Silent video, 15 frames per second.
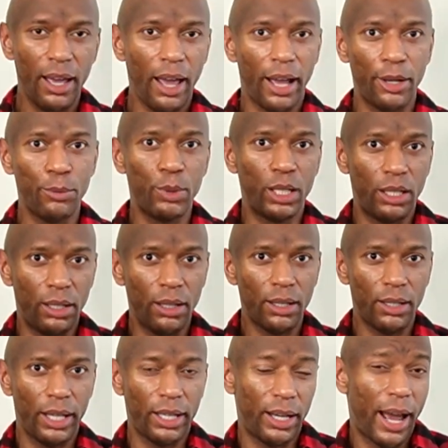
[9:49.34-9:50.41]
and it would
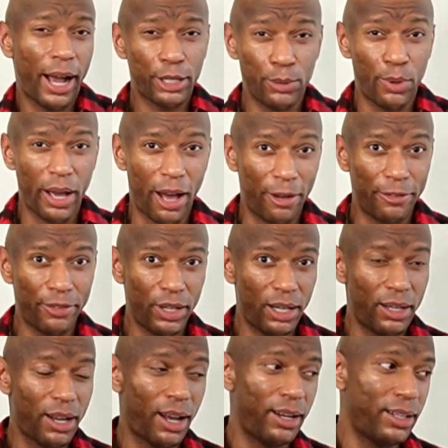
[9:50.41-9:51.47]
look like an actual outfit
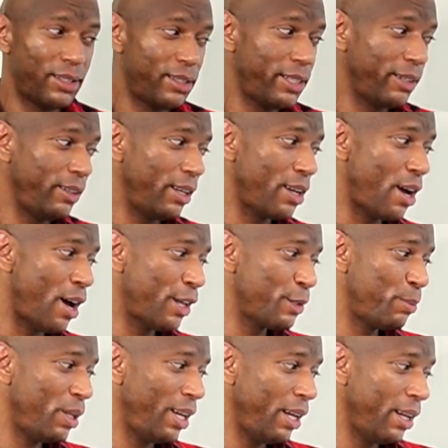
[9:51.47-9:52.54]
and not necessarily a
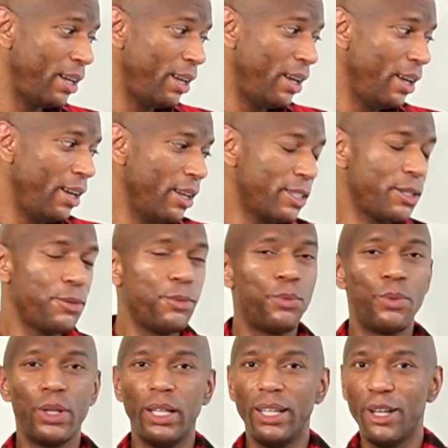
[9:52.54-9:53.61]
cosplay. So
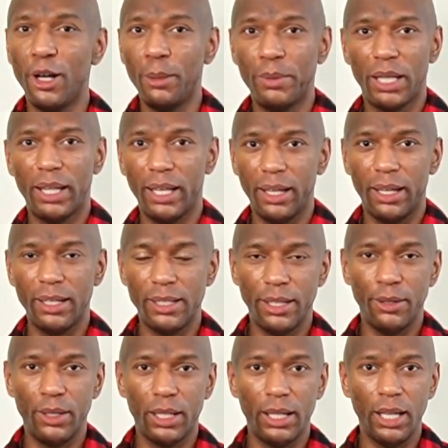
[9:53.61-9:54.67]
really hope that they can
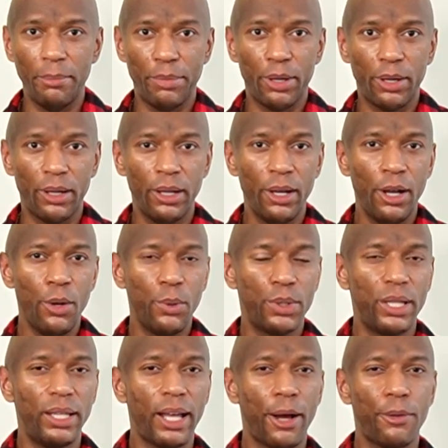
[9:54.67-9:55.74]
continue to keep her
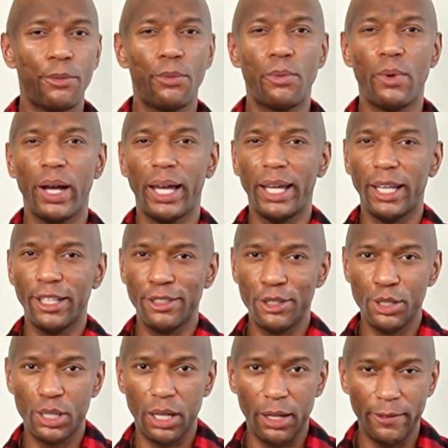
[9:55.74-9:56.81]
within that
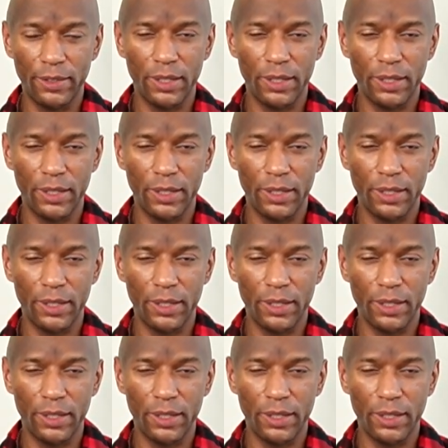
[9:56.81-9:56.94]
range of